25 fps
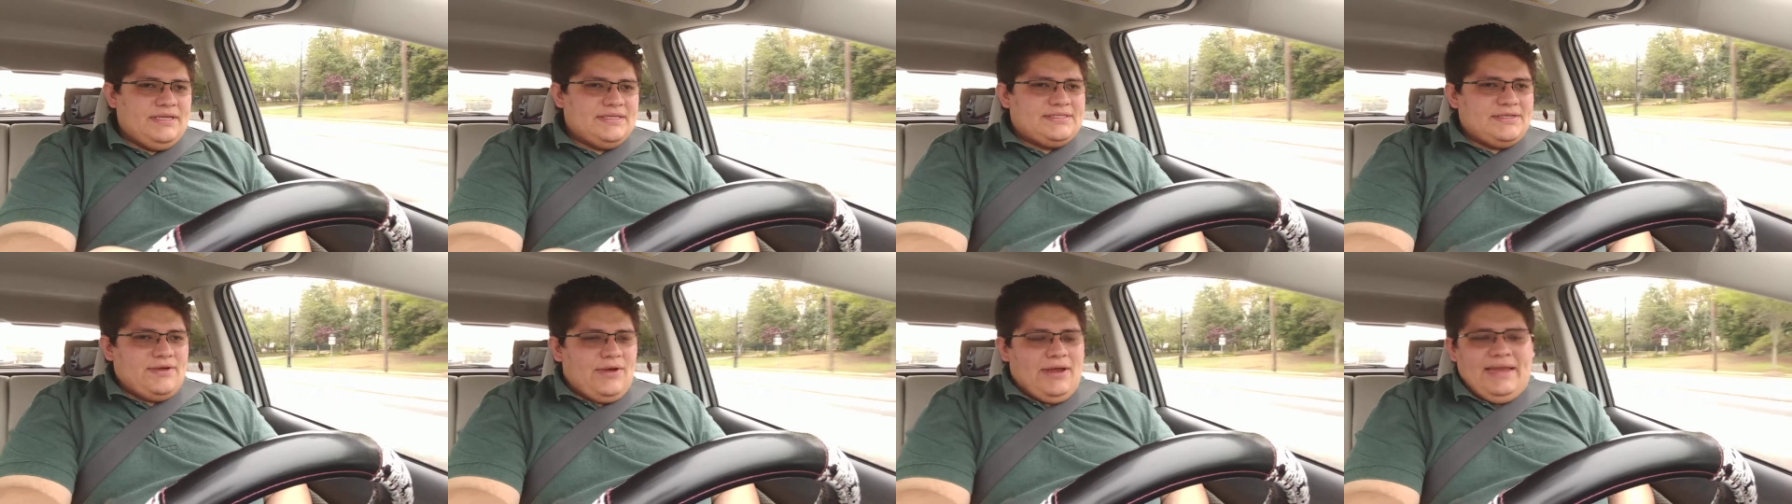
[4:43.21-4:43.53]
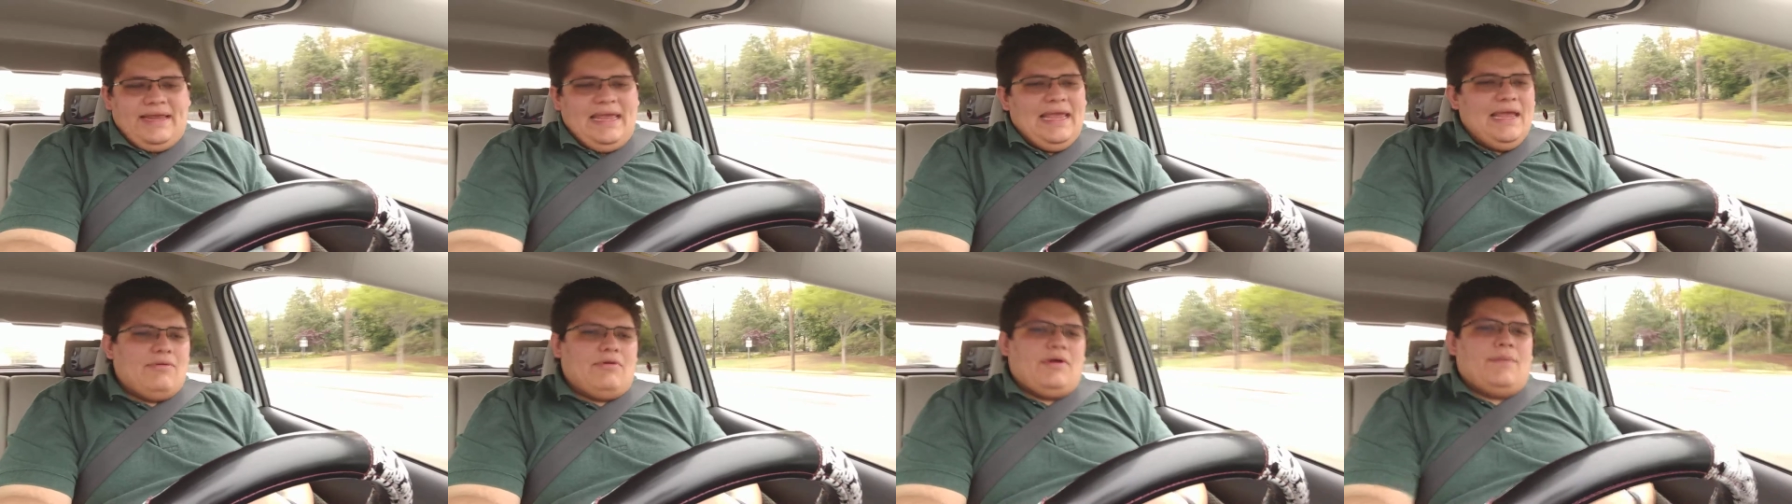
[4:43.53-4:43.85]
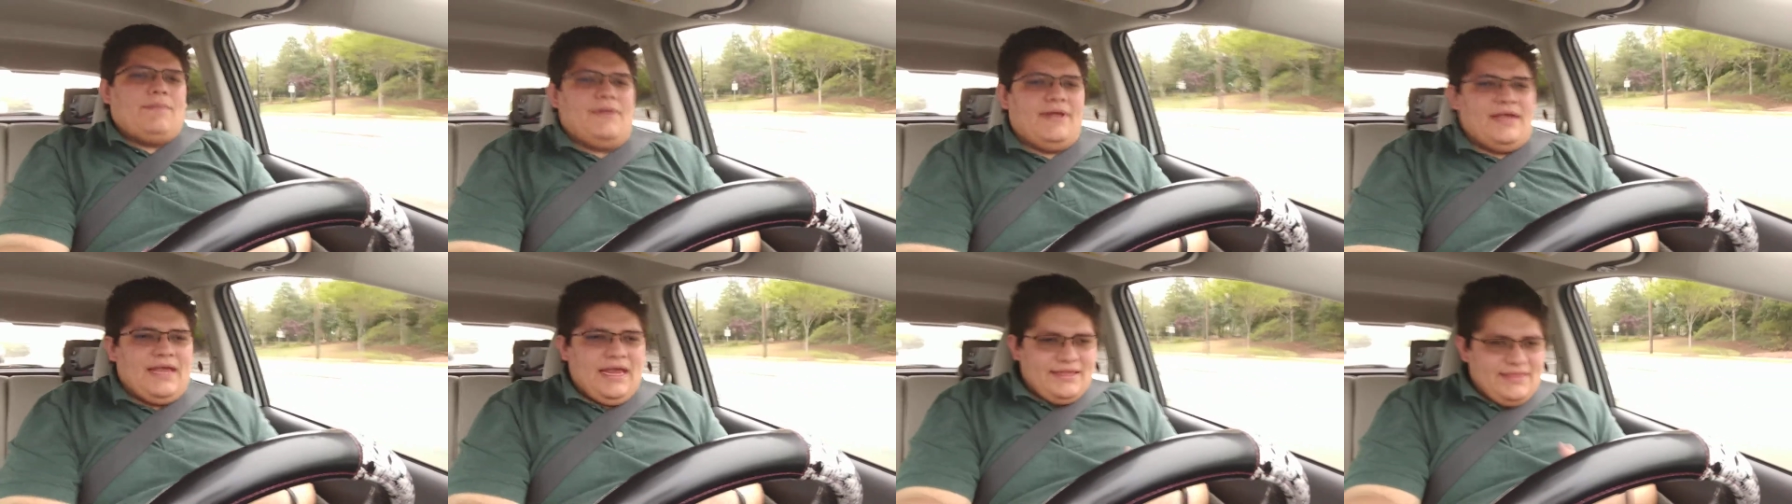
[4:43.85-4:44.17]
so I can't
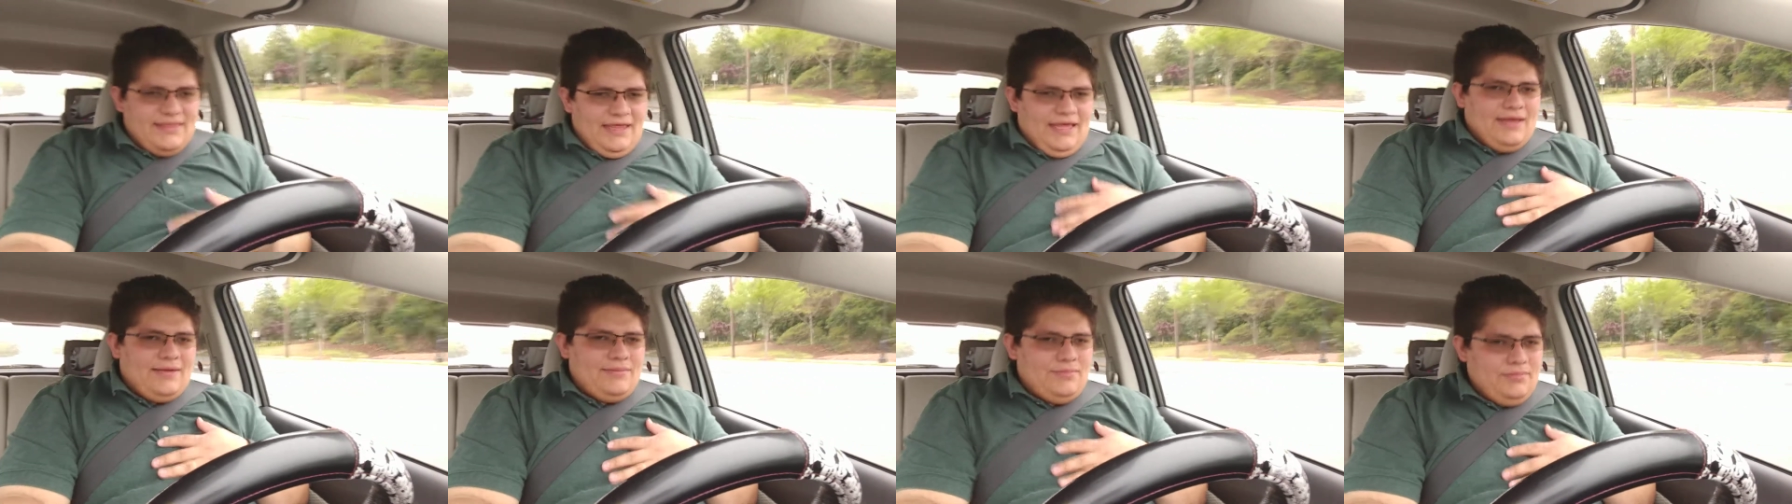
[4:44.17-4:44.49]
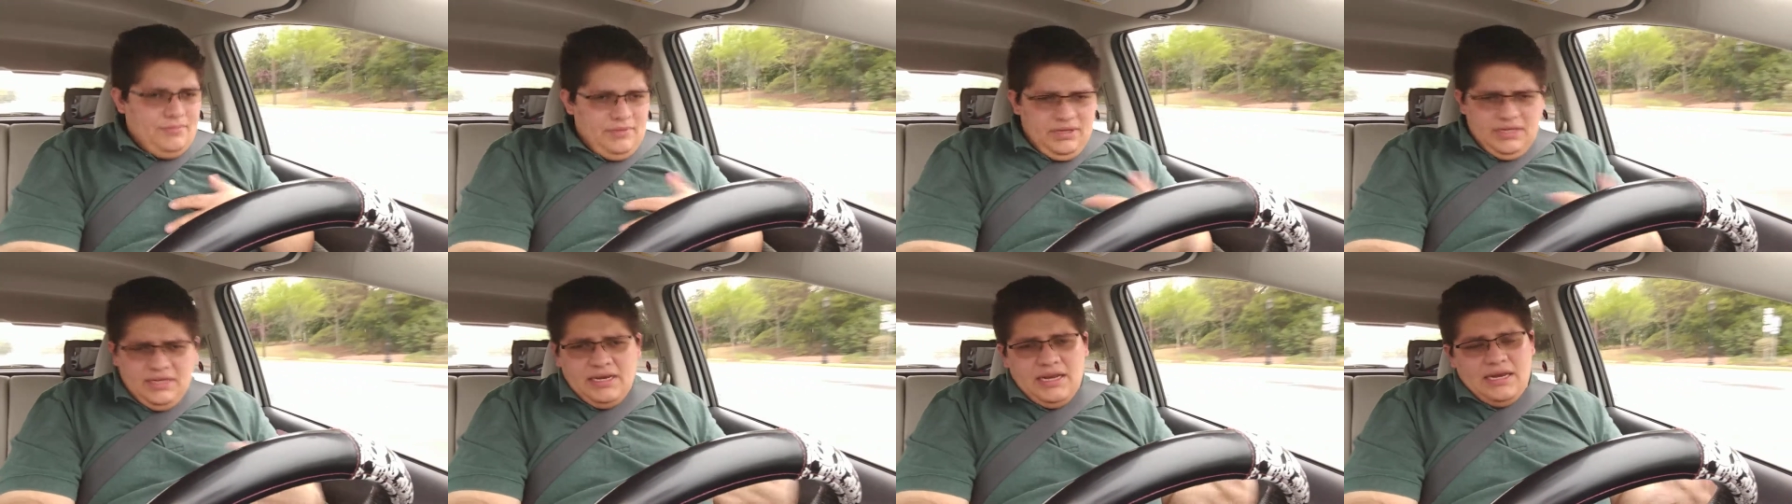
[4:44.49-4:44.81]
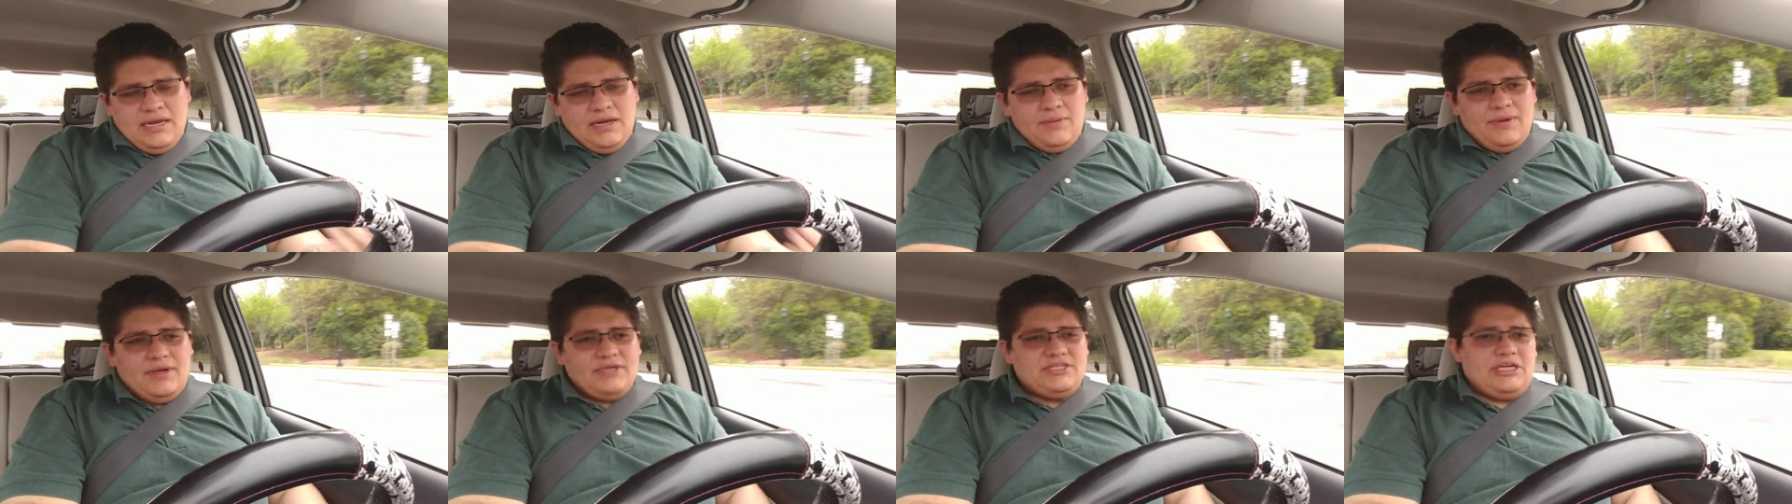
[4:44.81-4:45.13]
replicate that in
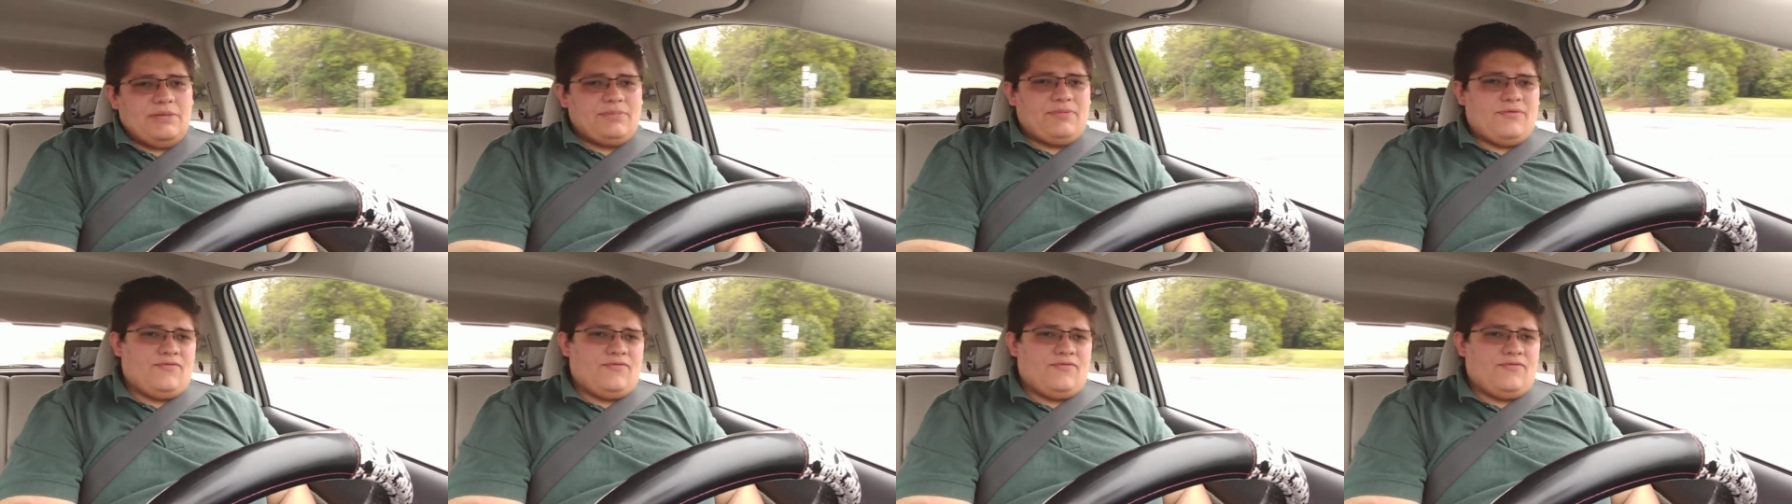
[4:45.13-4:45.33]
any way, shape,